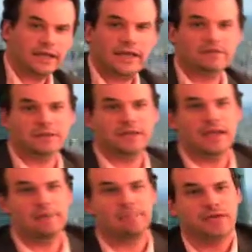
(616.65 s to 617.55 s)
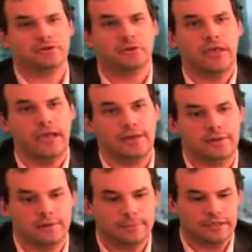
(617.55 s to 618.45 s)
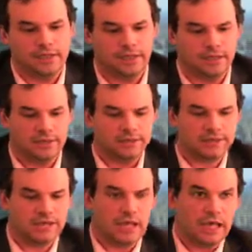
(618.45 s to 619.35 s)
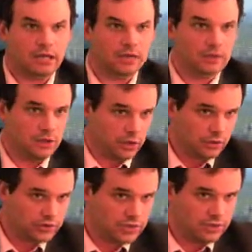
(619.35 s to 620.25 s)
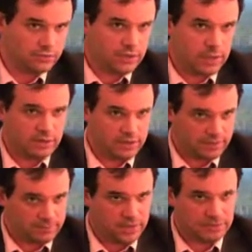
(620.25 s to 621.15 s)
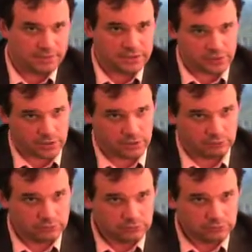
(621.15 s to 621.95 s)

gave it the name Petrol Canada because Canada owned it and they made Petrol.